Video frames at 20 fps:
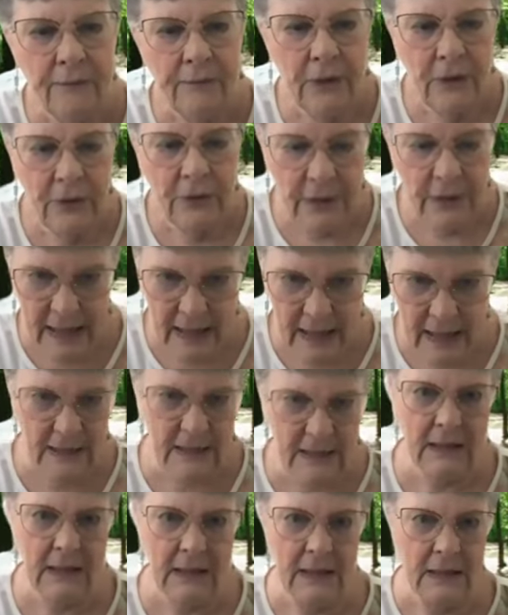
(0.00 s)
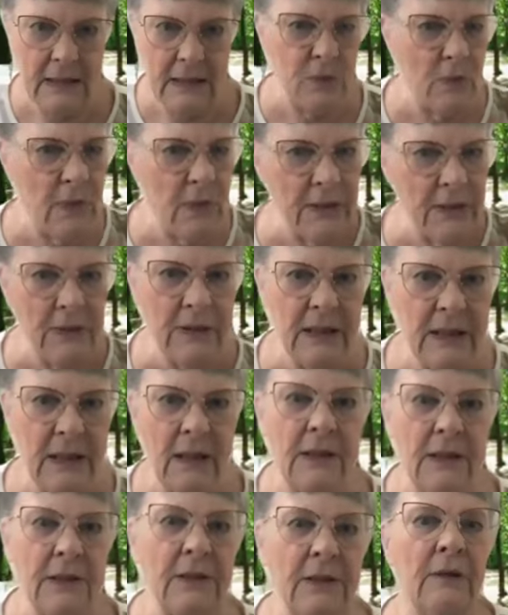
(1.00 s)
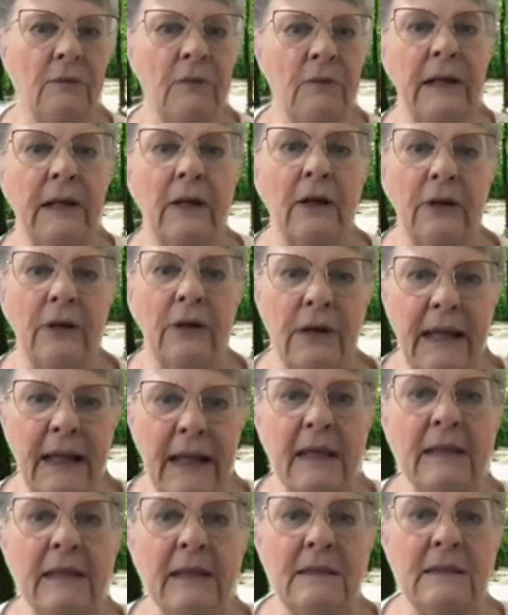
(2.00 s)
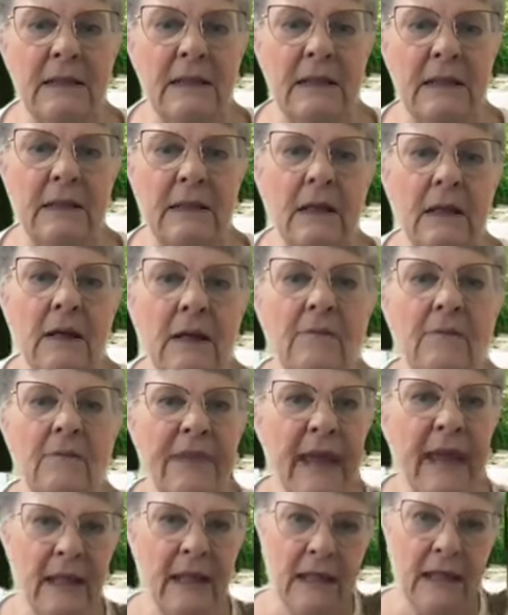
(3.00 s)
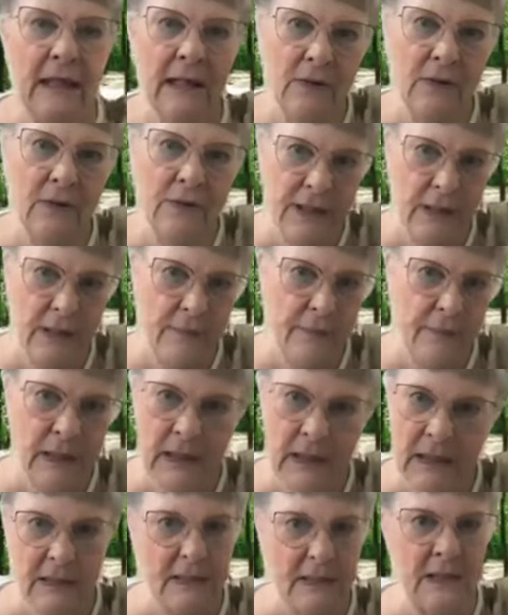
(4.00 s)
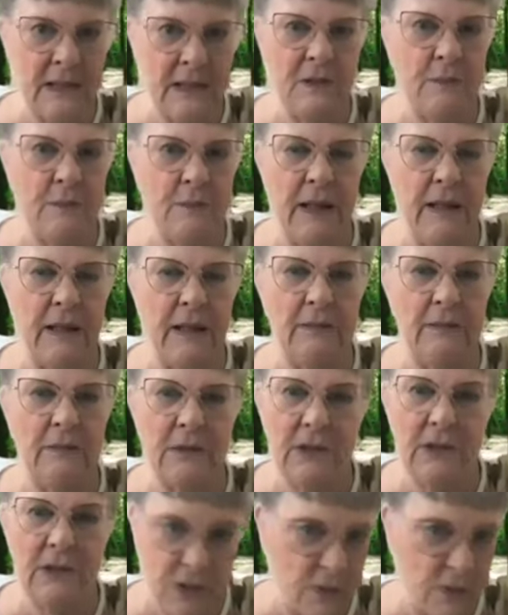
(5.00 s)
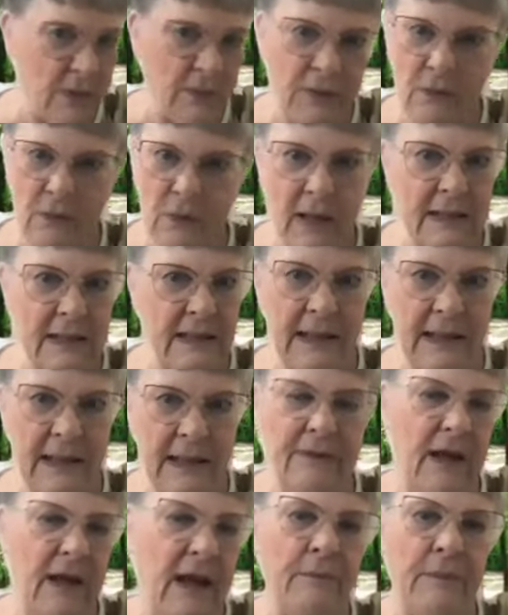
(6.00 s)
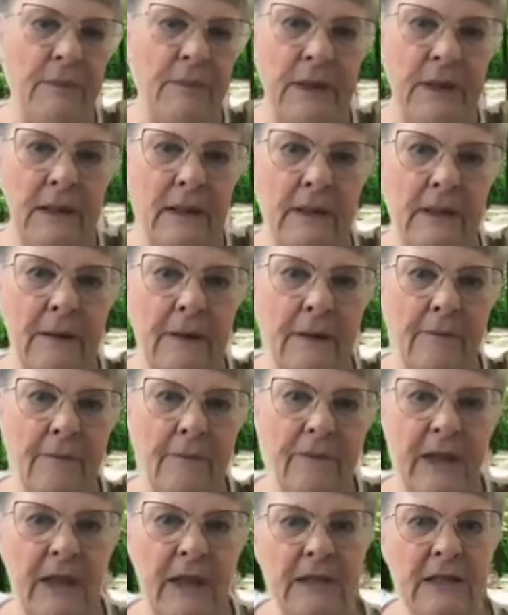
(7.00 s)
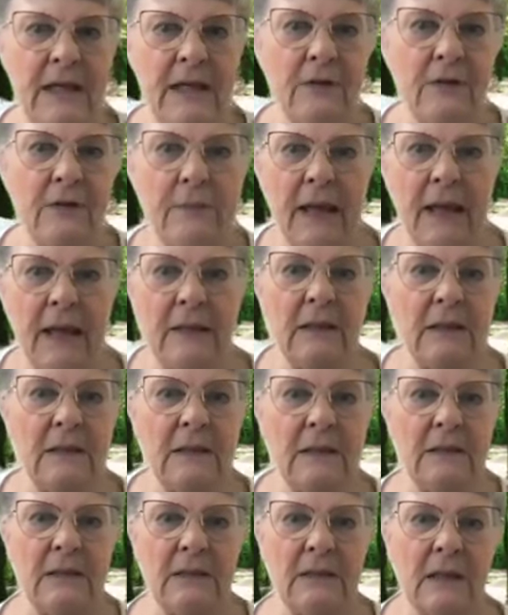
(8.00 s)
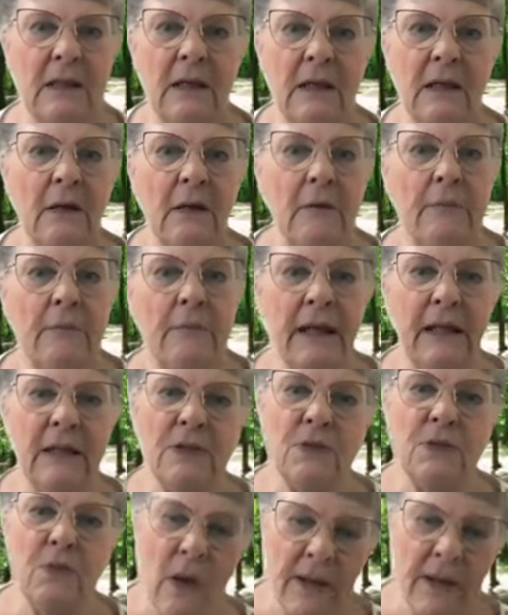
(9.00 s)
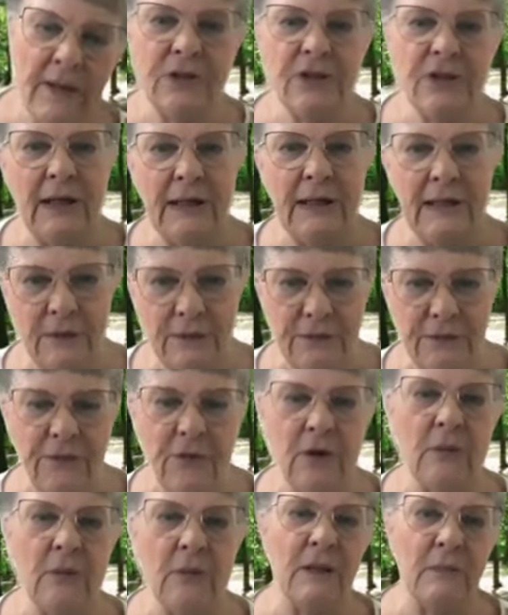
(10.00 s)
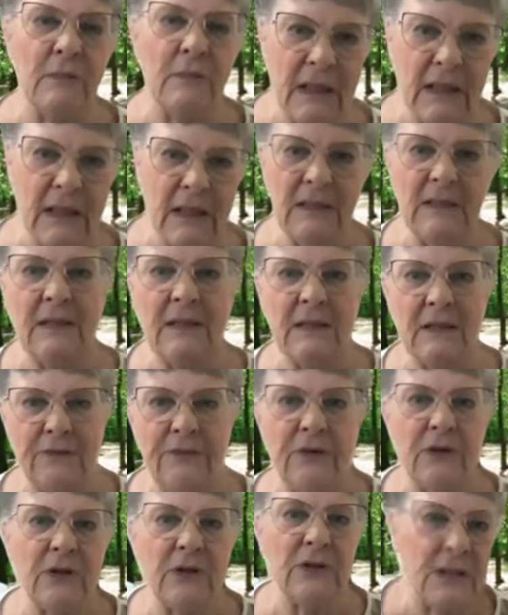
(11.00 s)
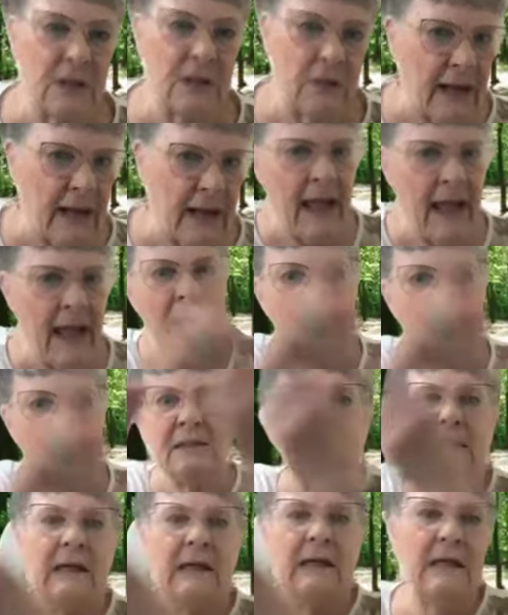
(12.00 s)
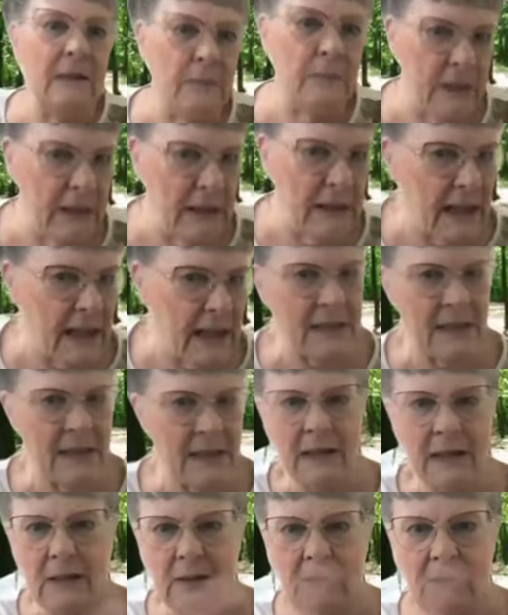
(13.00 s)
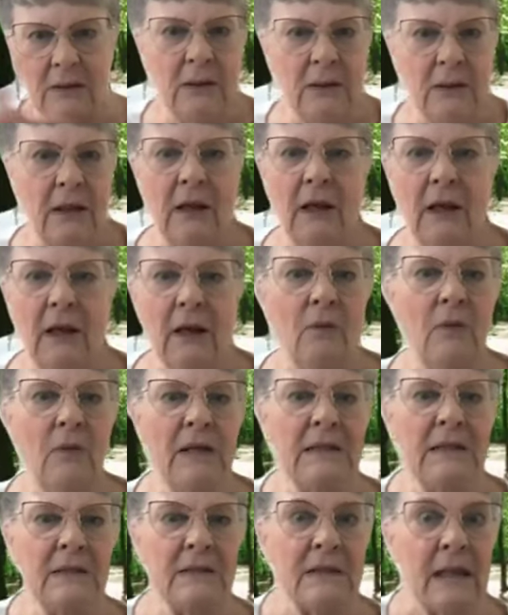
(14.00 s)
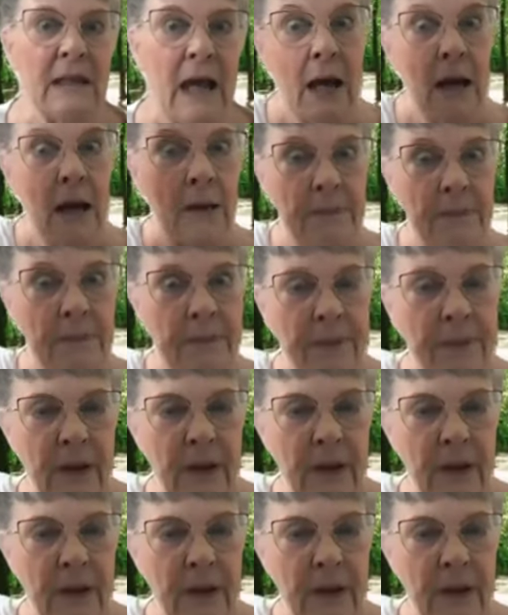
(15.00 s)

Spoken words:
creates heat. It's one or the other. And when it creates heat, that heat goes up and gets dissipated, which is what we want to have happen. That's how it balances. But it's water changing form that makes the difference. So it has to keep in that cycle. Once it's up